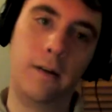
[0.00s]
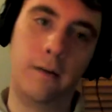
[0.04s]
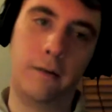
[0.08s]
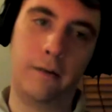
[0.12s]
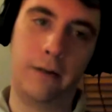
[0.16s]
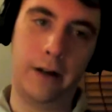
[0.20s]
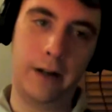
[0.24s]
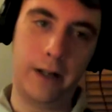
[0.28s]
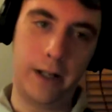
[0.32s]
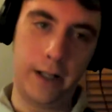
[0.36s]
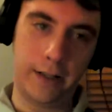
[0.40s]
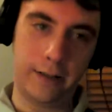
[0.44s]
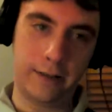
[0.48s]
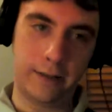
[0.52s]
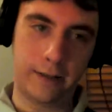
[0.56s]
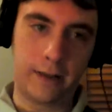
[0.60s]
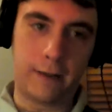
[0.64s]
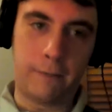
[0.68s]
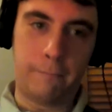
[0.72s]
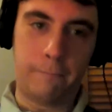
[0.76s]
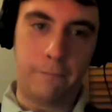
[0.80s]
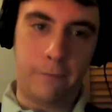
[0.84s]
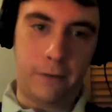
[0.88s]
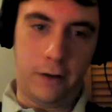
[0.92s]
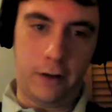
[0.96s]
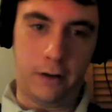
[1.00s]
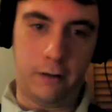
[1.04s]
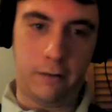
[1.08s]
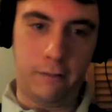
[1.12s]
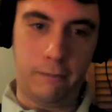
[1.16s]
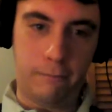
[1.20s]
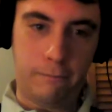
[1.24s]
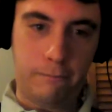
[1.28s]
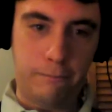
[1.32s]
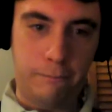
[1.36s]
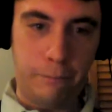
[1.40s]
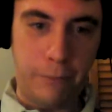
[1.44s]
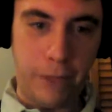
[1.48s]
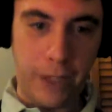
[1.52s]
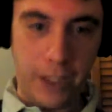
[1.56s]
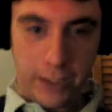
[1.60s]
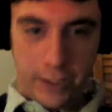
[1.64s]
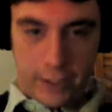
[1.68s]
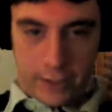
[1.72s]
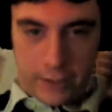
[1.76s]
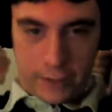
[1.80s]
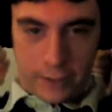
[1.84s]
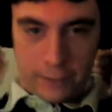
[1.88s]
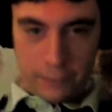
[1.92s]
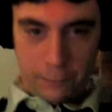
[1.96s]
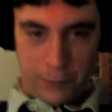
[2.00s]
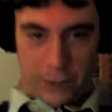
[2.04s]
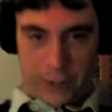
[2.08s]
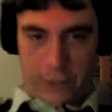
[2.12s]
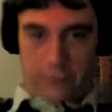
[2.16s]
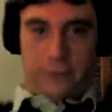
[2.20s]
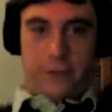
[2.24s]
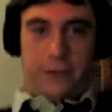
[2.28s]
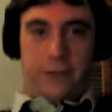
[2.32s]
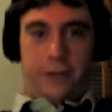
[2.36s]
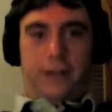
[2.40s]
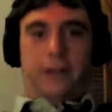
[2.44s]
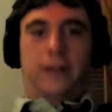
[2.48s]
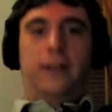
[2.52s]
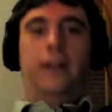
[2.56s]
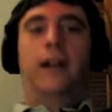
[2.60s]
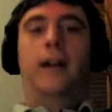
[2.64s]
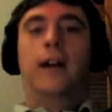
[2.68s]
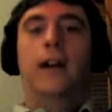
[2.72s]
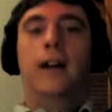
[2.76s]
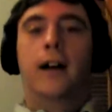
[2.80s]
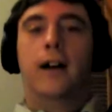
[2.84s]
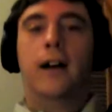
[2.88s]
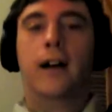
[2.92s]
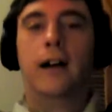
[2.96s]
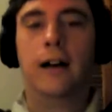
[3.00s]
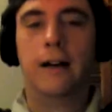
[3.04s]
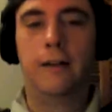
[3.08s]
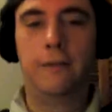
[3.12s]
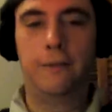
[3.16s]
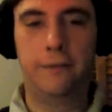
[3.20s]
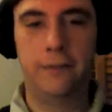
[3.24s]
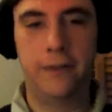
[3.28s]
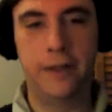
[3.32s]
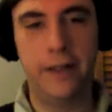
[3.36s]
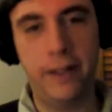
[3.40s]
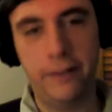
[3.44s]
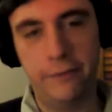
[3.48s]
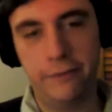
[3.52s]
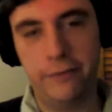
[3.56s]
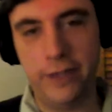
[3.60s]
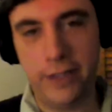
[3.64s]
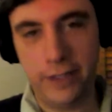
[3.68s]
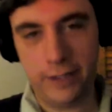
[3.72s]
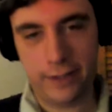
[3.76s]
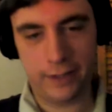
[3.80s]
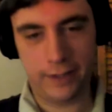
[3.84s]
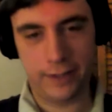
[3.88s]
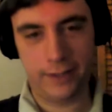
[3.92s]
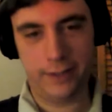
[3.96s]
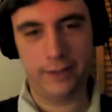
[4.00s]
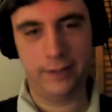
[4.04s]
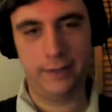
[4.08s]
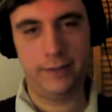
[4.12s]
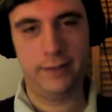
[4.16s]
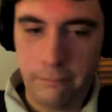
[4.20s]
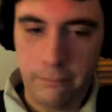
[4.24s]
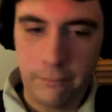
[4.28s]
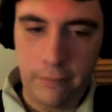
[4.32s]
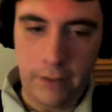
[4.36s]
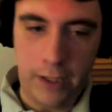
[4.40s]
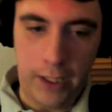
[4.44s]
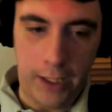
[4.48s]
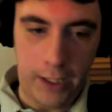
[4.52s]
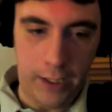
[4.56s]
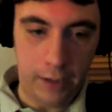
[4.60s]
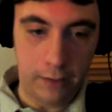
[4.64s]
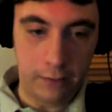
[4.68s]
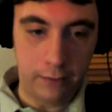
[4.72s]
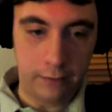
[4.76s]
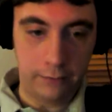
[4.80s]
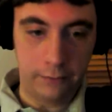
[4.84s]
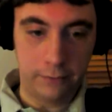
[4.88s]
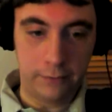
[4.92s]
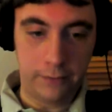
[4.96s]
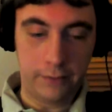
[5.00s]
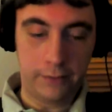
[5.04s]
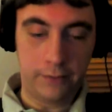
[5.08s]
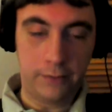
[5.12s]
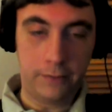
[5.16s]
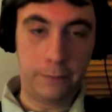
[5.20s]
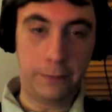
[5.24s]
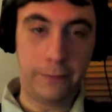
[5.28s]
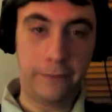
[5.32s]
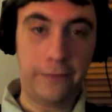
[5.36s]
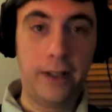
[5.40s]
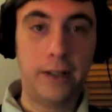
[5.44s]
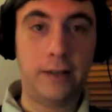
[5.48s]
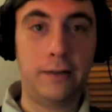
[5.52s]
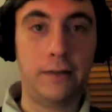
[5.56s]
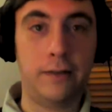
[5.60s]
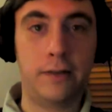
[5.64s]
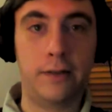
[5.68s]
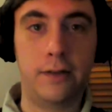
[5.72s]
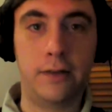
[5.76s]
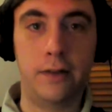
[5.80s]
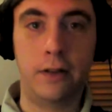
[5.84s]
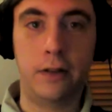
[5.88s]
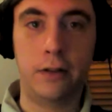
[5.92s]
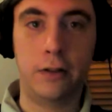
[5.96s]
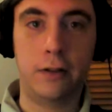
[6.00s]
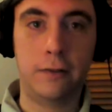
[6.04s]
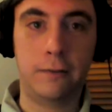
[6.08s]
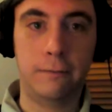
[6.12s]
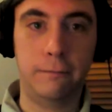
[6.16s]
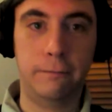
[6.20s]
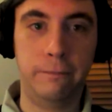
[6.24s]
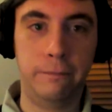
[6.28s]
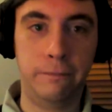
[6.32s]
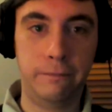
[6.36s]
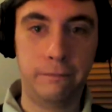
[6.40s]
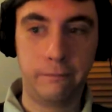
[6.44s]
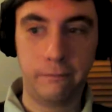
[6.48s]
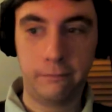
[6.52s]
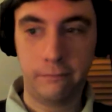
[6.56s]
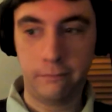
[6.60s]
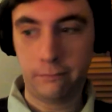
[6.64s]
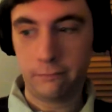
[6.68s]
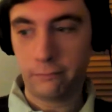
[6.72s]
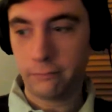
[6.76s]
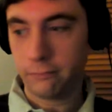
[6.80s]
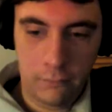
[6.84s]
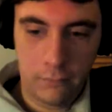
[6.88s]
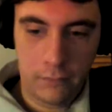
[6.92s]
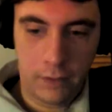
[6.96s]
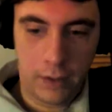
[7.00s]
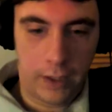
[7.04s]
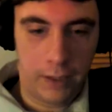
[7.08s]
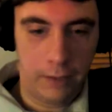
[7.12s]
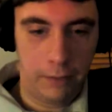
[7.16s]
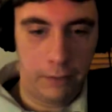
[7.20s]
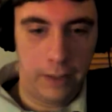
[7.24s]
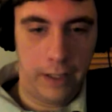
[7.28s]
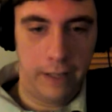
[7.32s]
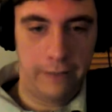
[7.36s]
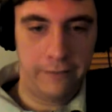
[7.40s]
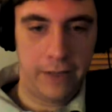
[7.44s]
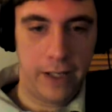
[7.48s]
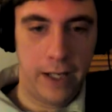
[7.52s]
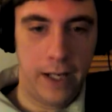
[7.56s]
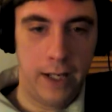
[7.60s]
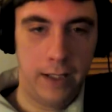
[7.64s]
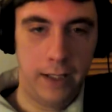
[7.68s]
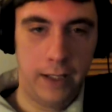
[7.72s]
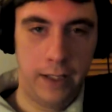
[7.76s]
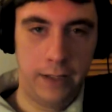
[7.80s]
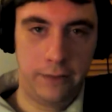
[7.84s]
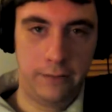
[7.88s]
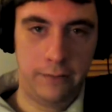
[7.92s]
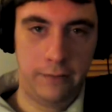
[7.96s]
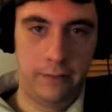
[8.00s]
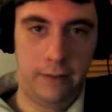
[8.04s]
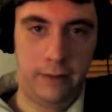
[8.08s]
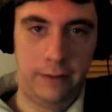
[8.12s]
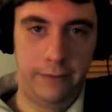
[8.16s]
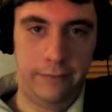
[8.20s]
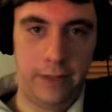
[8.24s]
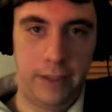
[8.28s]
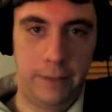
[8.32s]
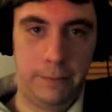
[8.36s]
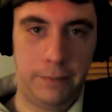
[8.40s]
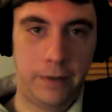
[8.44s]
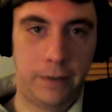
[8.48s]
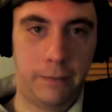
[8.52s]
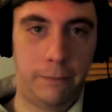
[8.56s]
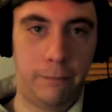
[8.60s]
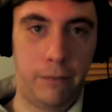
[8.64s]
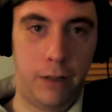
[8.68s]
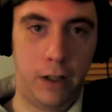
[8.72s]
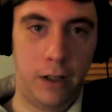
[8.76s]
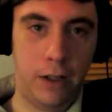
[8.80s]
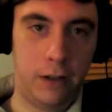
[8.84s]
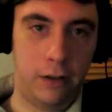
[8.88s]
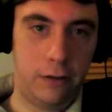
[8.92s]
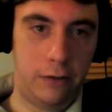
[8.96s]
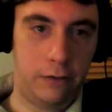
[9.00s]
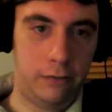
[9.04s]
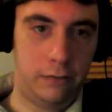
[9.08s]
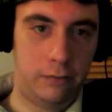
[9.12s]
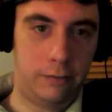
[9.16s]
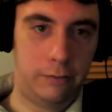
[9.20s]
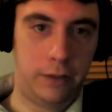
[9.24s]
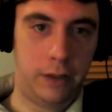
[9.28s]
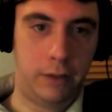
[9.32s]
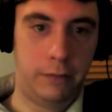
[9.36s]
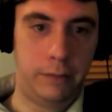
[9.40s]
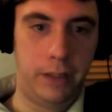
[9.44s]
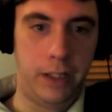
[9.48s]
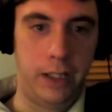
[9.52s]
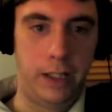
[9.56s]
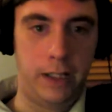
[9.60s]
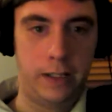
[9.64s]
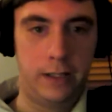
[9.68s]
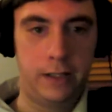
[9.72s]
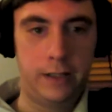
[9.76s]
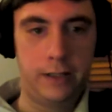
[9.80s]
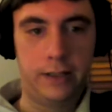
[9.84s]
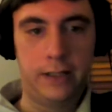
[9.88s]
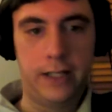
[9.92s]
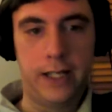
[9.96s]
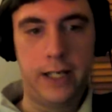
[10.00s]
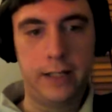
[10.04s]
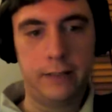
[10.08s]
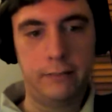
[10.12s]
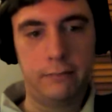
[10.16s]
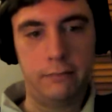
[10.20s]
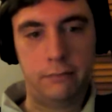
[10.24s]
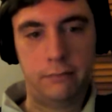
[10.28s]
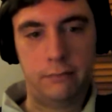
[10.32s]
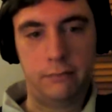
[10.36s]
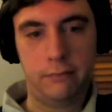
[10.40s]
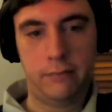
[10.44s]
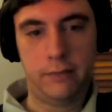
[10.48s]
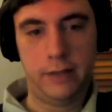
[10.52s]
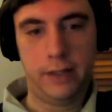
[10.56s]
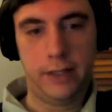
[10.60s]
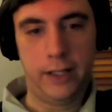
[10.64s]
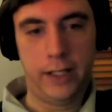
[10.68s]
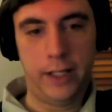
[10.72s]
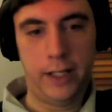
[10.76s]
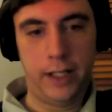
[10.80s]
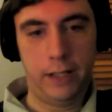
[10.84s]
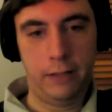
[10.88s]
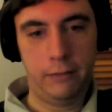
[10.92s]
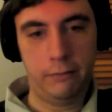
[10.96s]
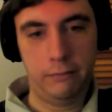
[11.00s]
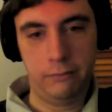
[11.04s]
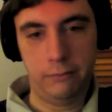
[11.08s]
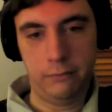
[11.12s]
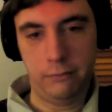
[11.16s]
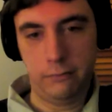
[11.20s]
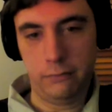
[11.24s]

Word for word: where it ends in a big explosion of lovely things and it was super fun so I'll have a highlights reel of it up tomorrow I'm gonna be editing that today